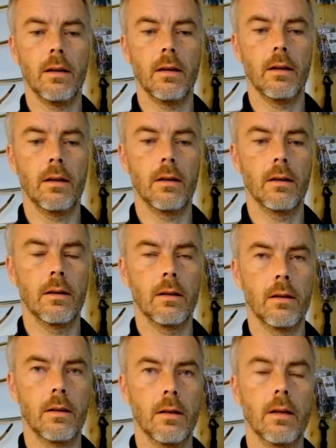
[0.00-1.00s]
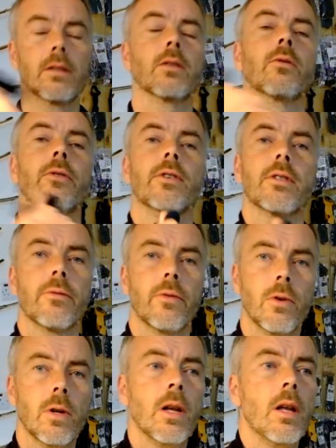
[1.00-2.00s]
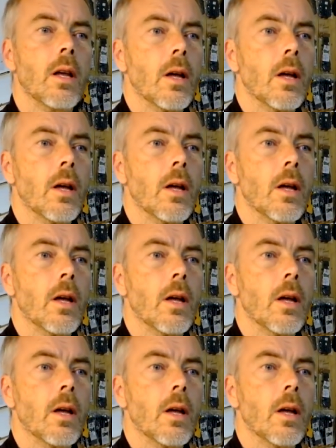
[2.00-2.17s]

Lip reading: So first of all,